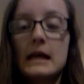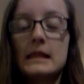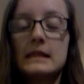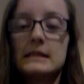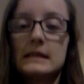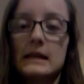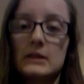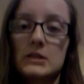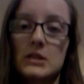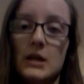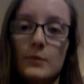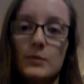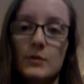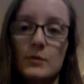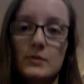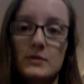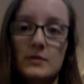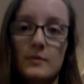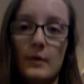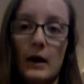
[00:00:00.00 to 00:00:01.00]
The second
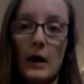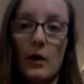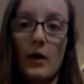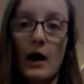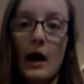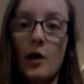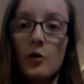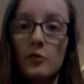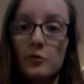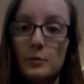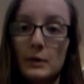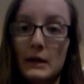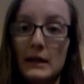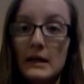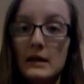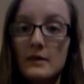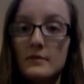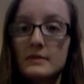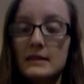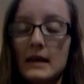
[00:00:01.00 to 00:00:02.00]
chapter was about health
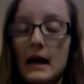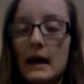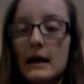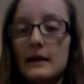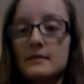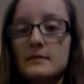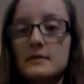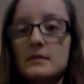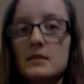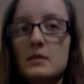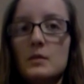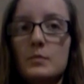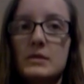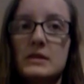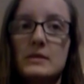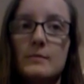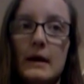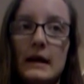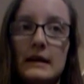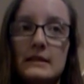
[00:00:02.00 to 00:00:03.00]
beliefs and the
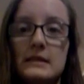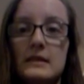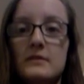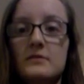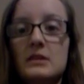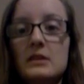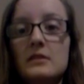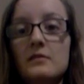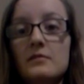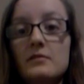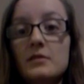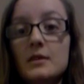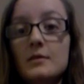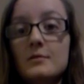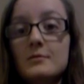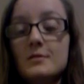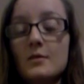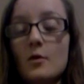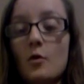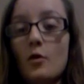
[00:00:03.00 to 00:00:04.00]
perspectives and the
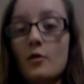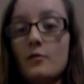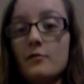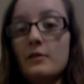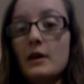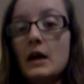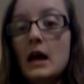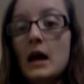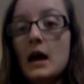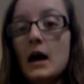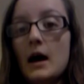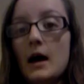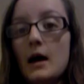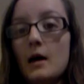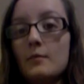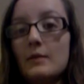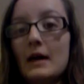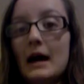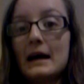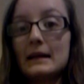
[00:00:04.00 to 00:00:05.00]
views of
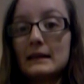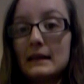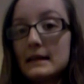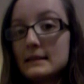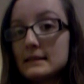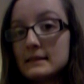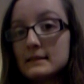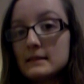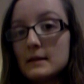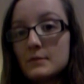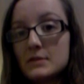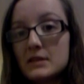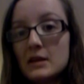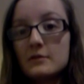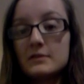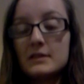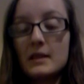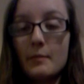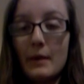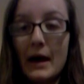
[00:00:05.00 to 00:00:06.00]
the adolescents
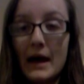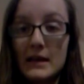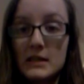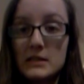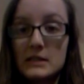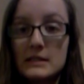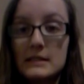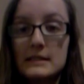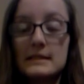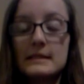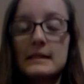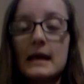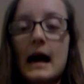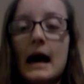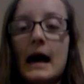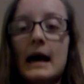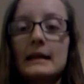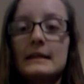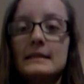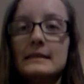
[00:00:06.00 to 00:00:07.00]
themselves, the patient
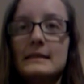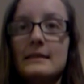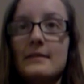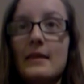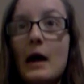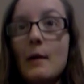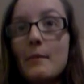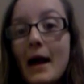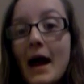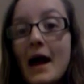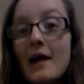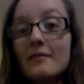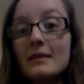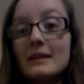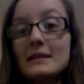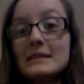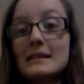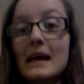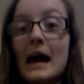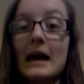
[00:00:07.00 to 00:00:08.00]
and their
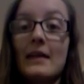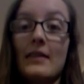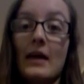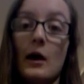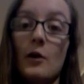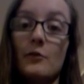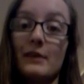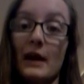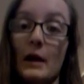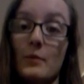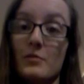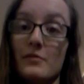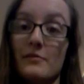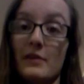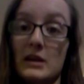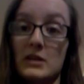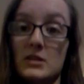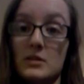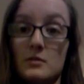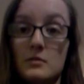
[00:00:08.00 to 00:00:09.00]
parents and healthcare
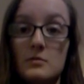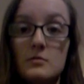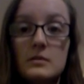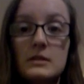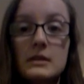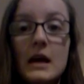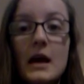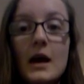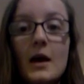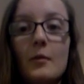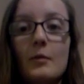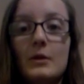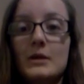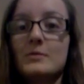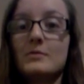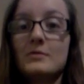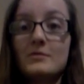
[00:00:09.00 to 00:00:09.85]
professionals, which